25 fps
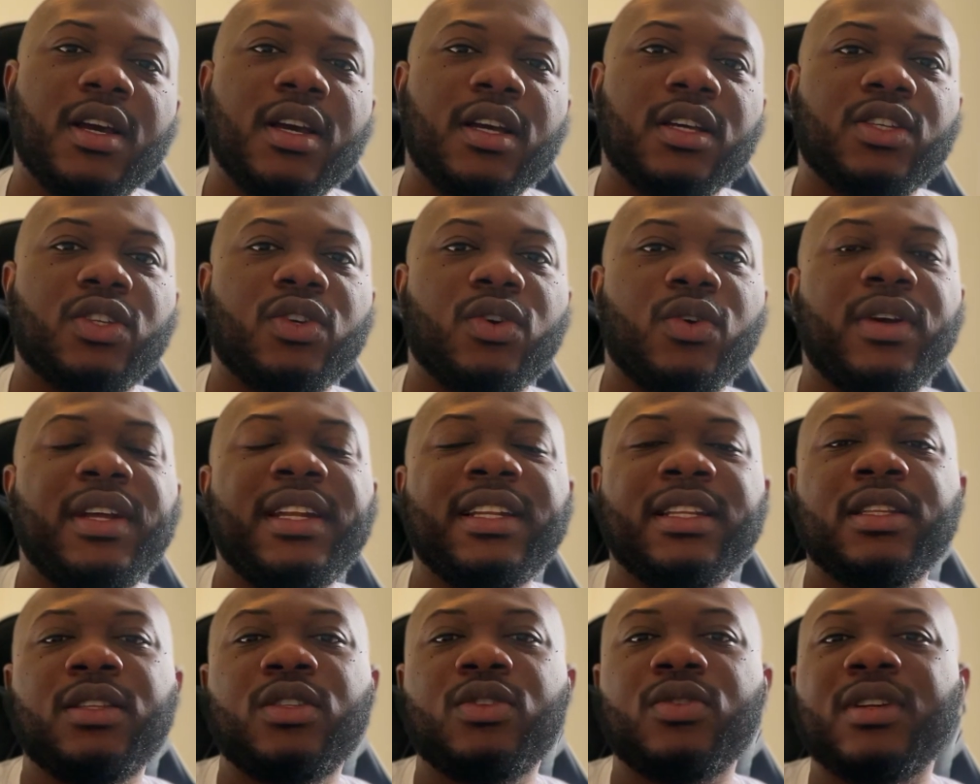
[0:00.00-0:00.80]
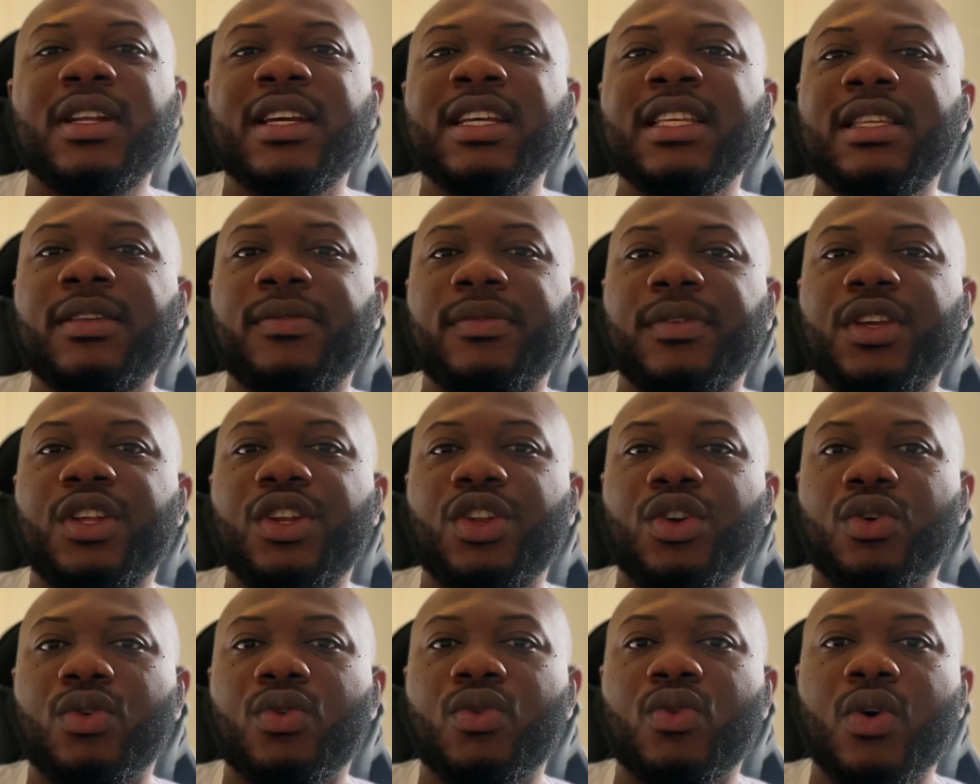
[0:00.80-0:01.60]
So, in today's
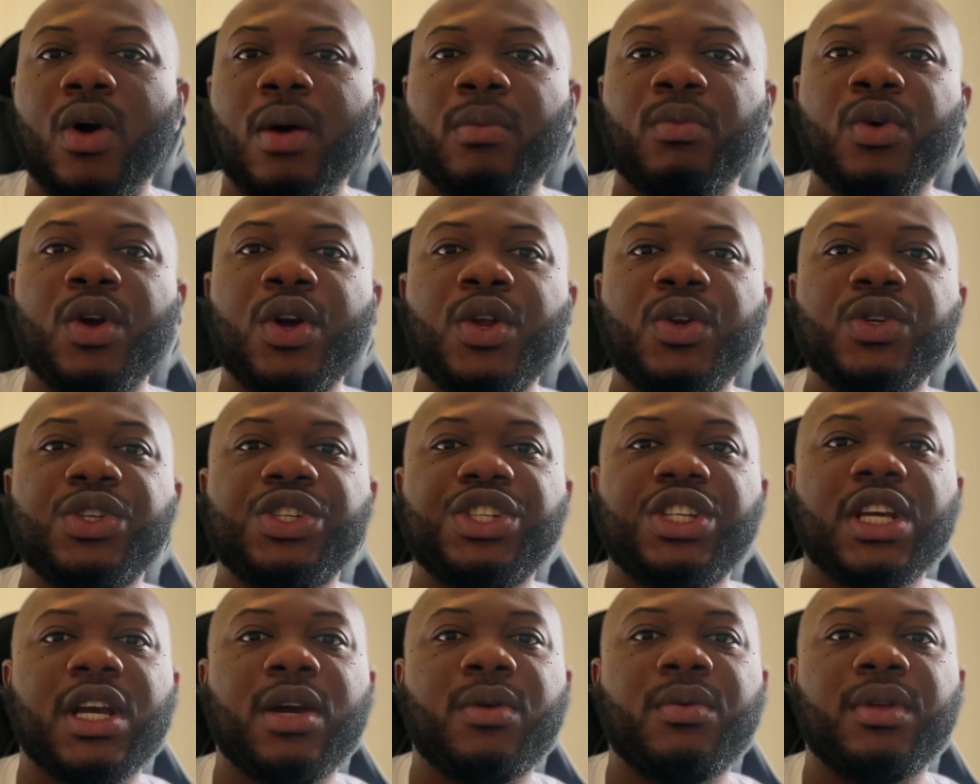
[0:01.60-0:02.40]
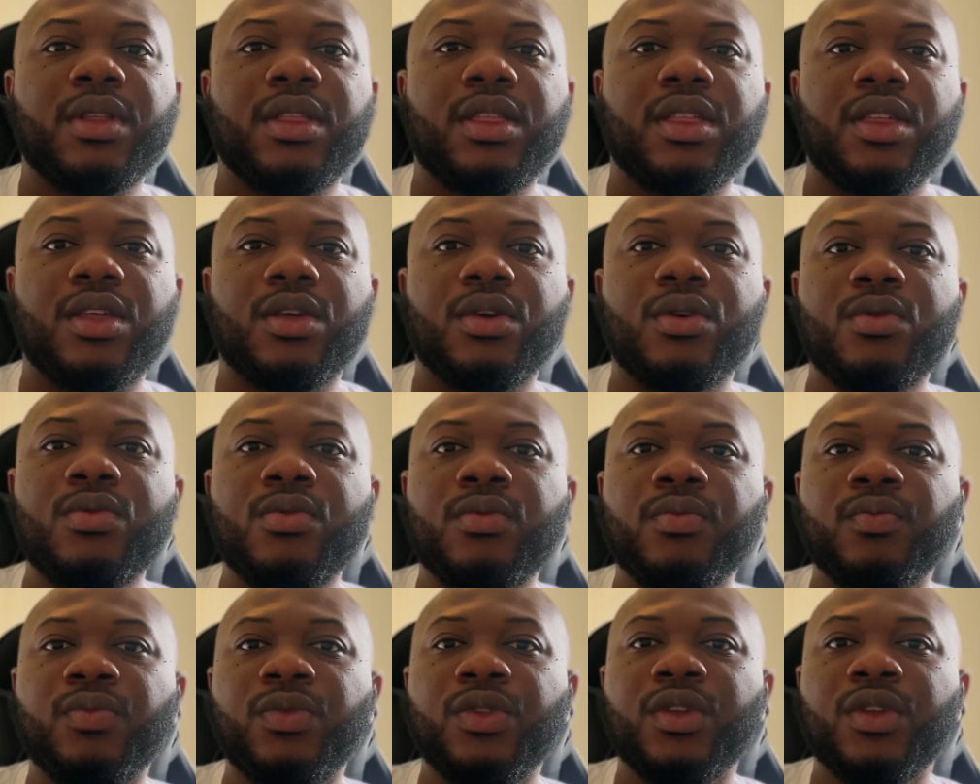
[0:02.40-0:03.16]
video, I'm going to share with you